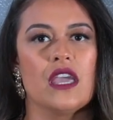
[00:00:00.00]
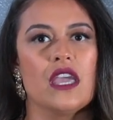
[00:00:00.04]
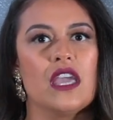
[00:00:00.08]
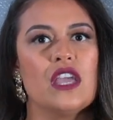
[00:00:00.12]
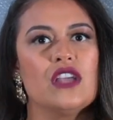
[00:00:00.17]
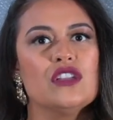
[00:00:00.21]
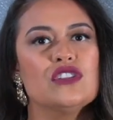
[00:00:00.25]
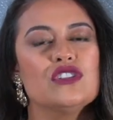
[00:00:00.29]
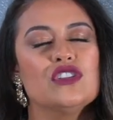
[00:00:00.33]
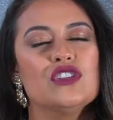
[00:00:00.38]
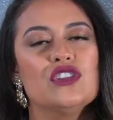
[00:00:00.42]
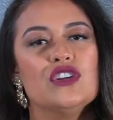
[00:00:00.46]

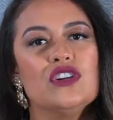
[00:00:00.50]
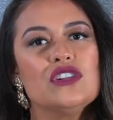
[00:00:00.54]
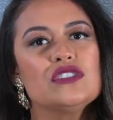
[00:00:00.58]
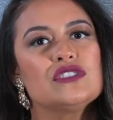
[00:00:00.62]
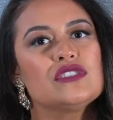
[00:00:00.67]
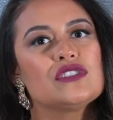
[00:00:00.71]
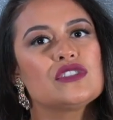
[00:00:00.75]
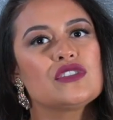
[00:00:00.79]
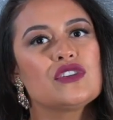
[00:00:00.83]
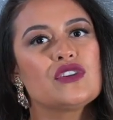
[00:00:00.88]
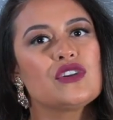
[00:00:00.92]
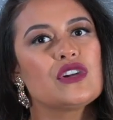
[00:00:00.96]
It
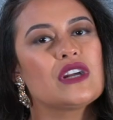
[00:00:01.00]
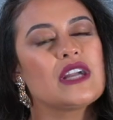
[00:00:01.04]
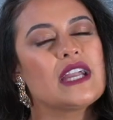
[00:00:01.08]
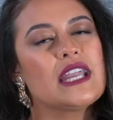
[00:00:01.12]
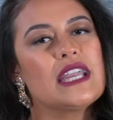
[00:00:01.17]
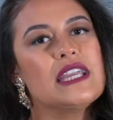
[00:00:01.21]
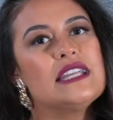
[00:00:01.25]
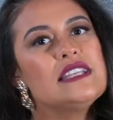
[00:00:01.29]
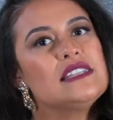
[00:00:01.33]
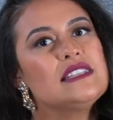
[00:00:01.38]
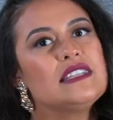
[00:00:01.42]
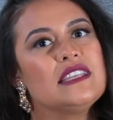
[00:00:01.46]
looked
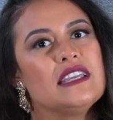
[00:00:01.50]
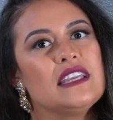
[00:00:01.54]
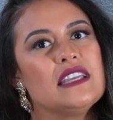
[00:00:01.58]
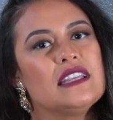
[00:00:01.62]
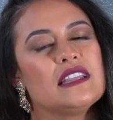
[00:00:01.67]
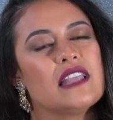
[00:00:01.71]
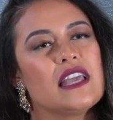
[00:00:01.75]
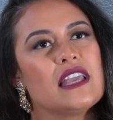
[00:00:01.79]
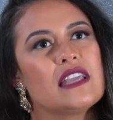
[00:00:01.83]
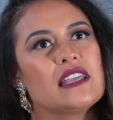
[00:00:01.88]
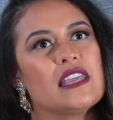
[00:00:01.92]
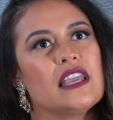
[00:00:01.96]
crazy.
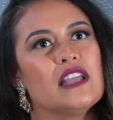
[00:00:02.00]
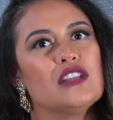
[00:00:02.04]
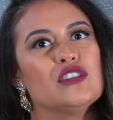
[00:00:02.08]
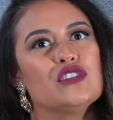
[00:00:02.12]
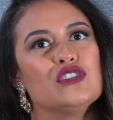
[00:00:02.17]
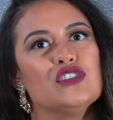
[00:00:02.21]
Like, it